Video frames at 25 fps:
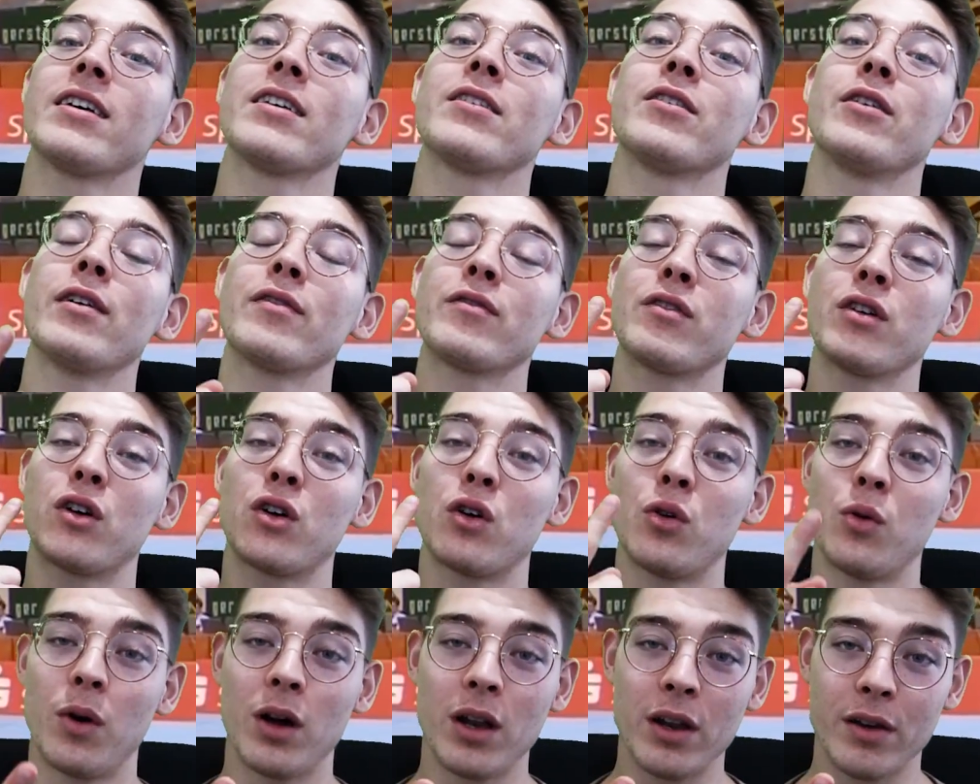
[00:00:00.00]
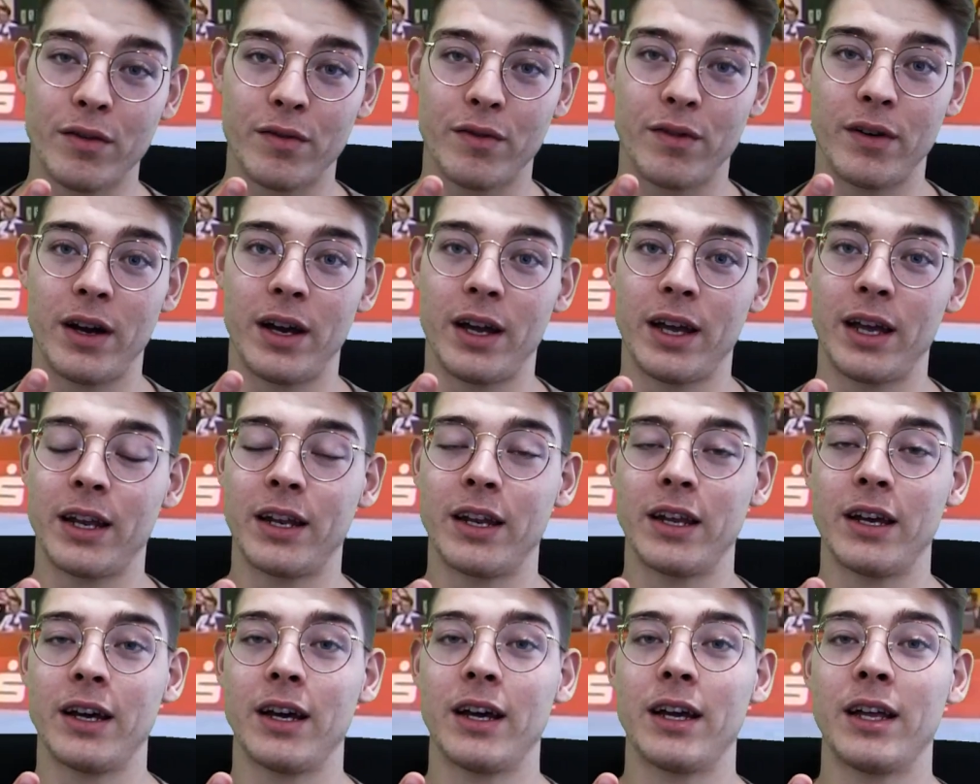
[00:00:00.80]
You have to qualify in
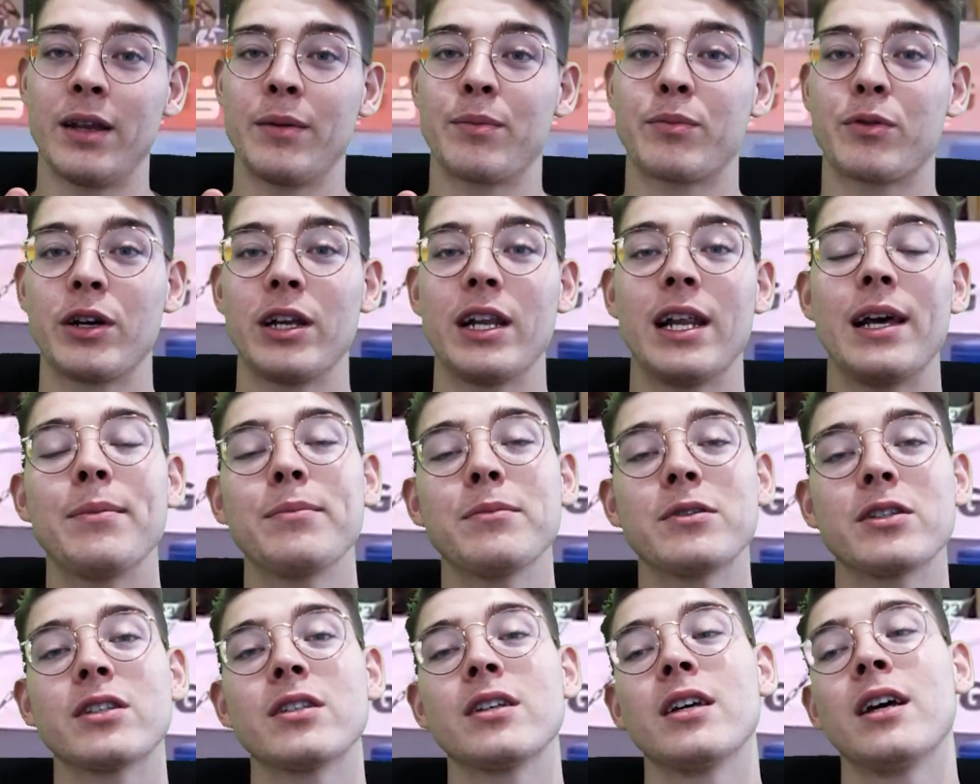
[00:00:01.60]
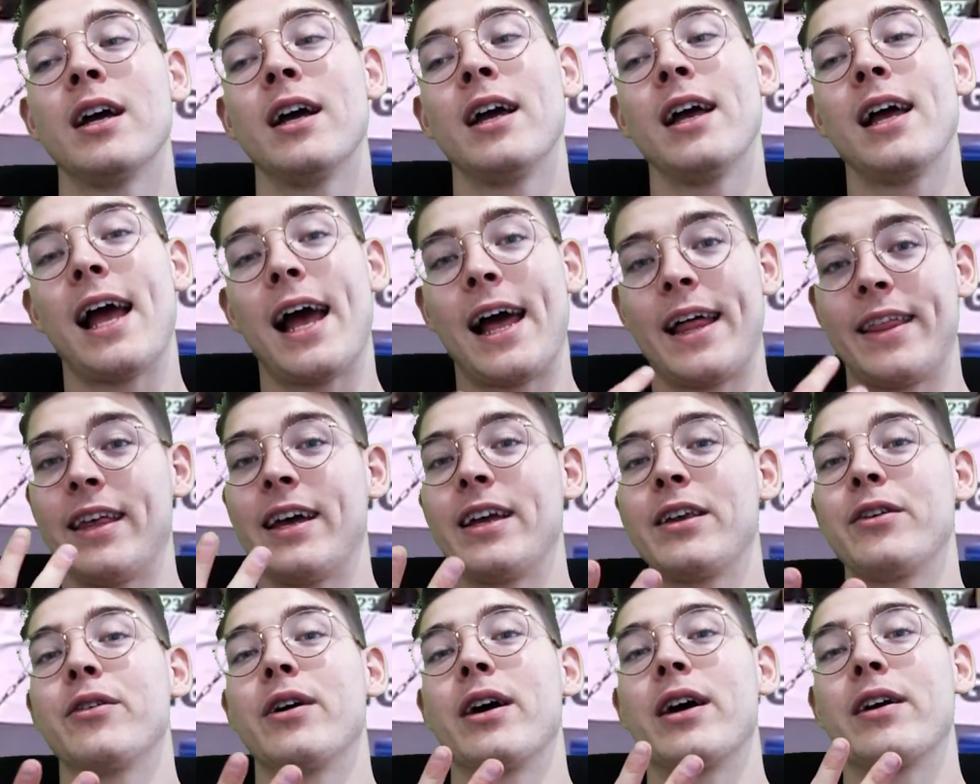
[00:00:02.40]
the prelims, and
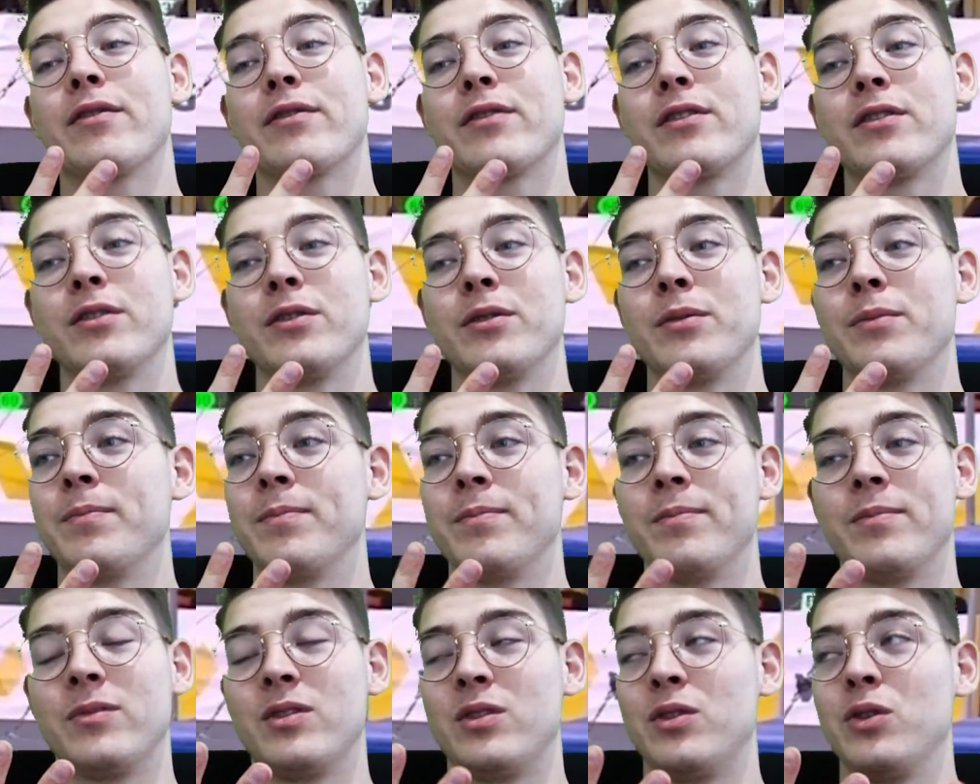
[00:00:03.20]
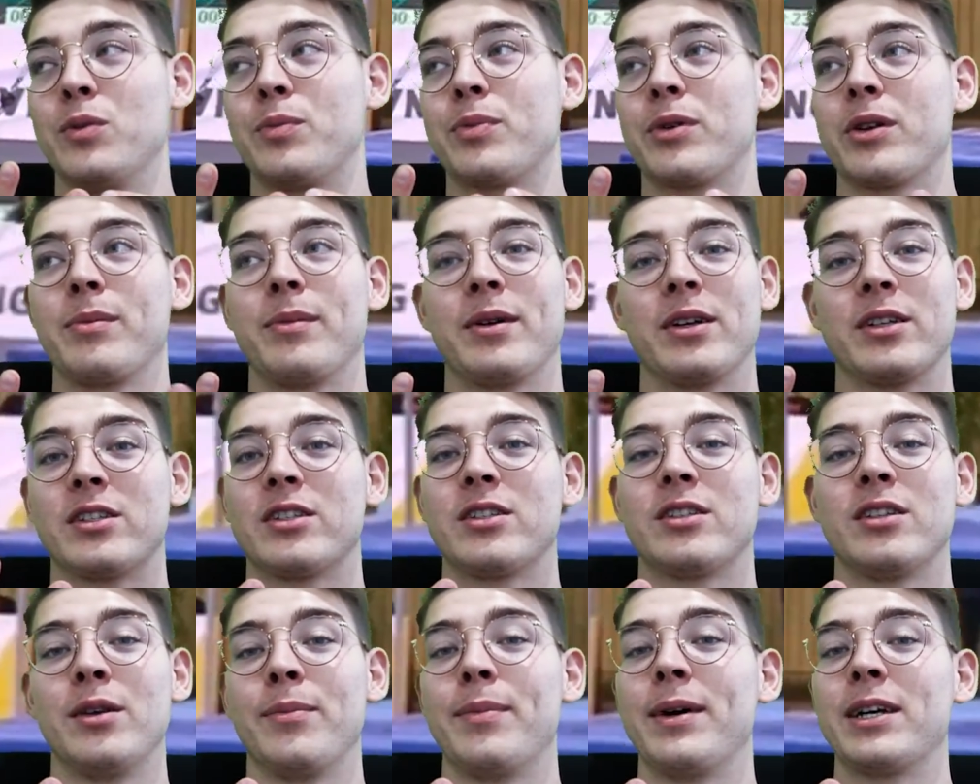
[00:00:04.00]
then you have to do pretty
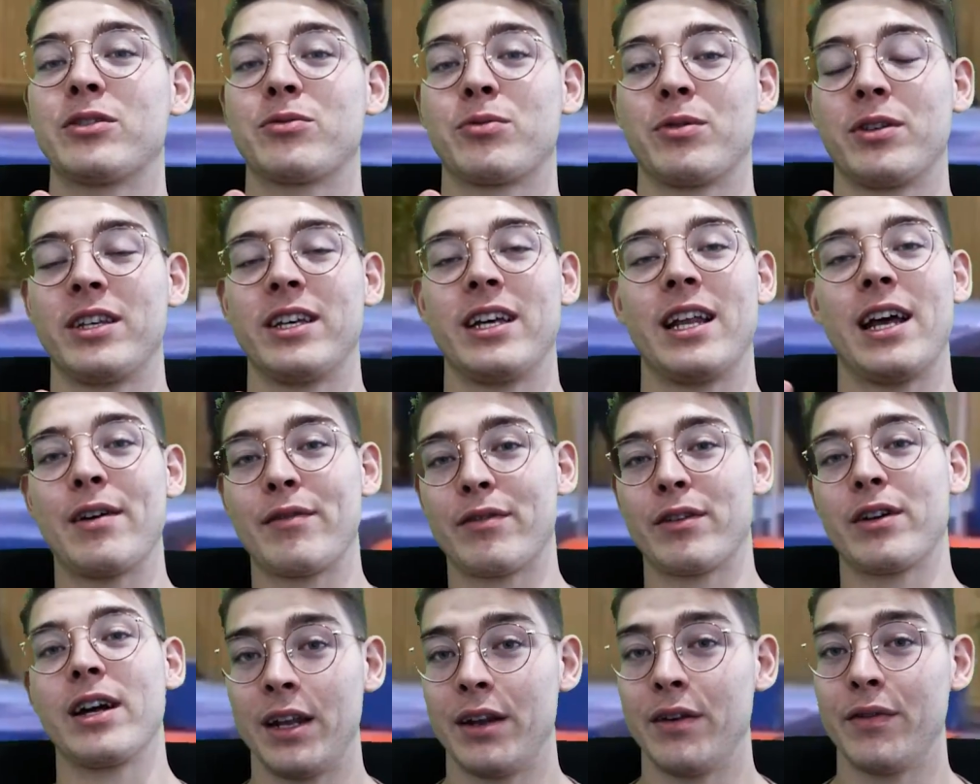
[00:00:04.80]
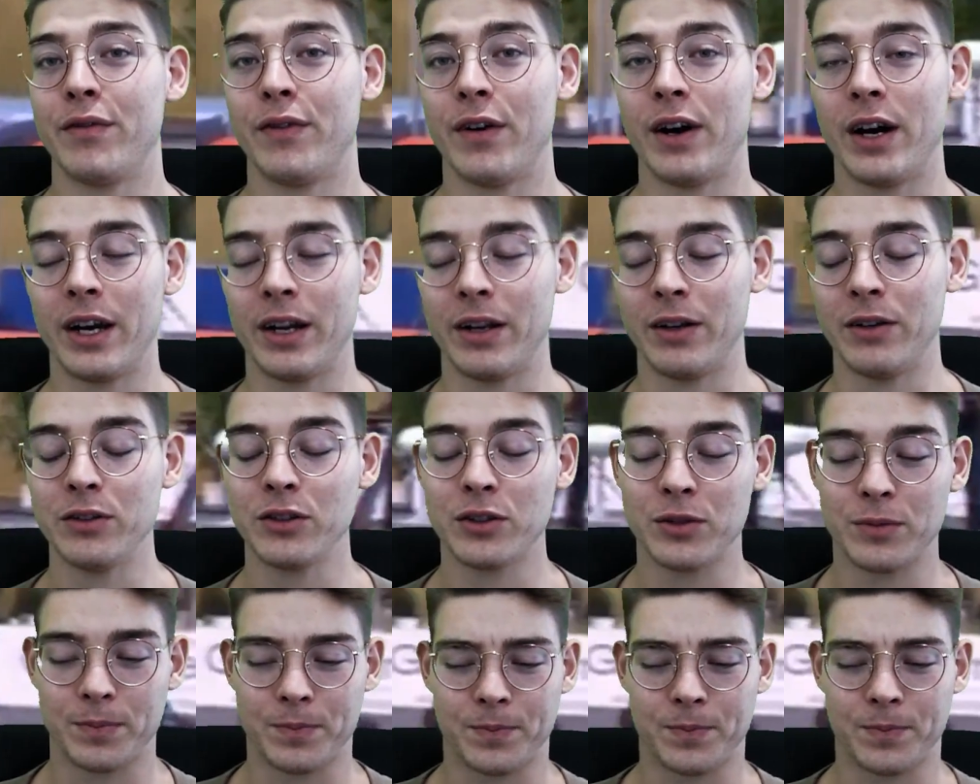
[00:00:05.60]
much the best routine ever in the finals.